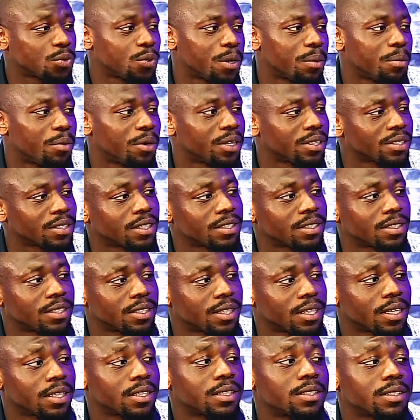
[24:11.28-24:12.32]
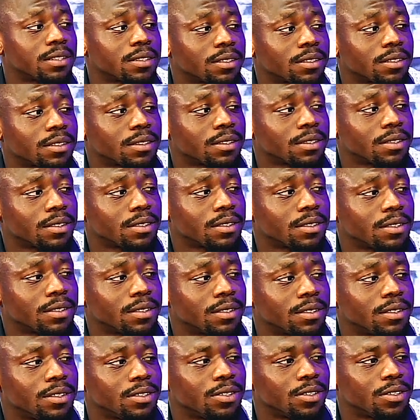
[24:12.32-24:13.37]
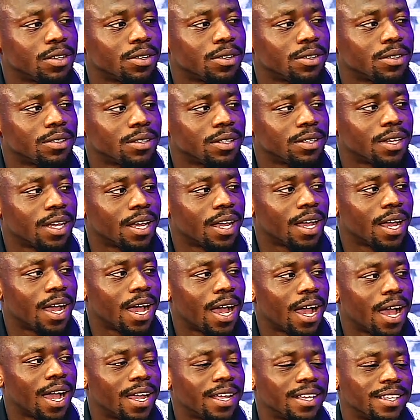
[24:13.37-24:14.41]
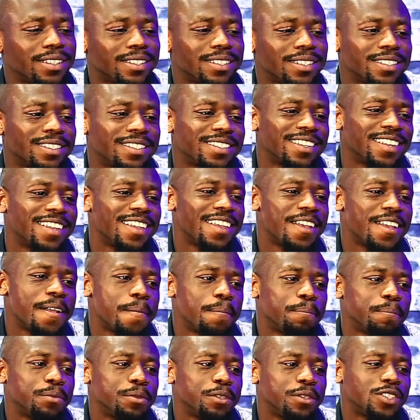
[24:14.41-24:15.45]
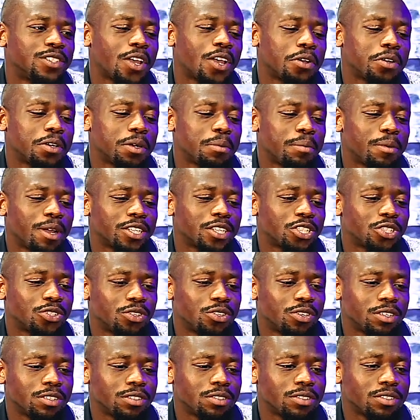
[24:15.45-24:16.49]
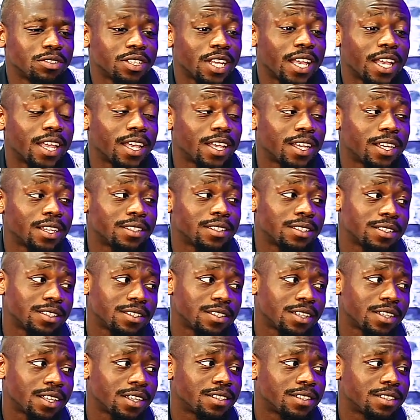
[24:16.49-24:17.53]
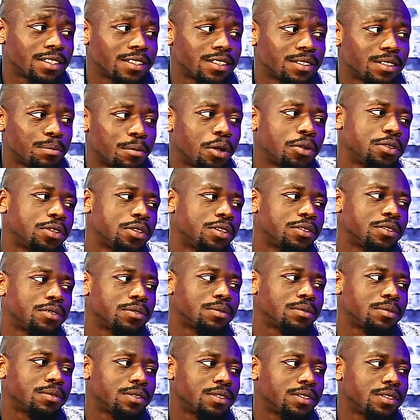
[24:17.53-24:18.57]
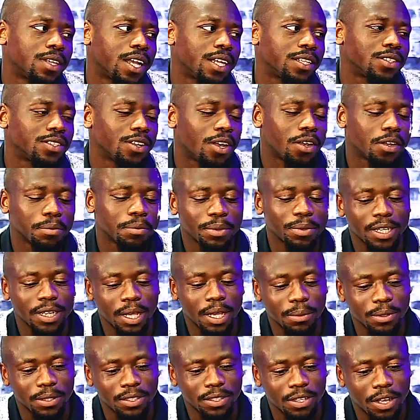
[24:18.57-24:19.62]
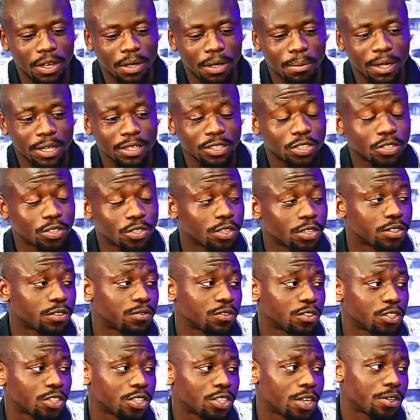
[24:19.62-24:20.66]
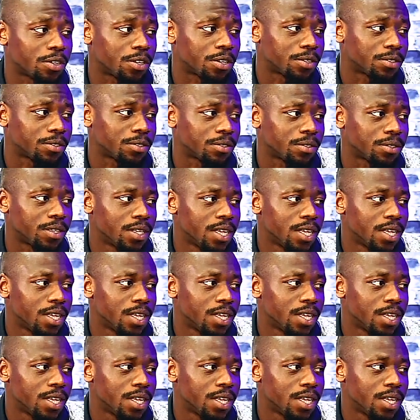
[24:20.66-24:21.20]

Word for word: what brings us together. Oh yeah, you that's know? why we here. It's talking about struggles and successes, both of them. Like talking, being able to talk about the struggles for sure though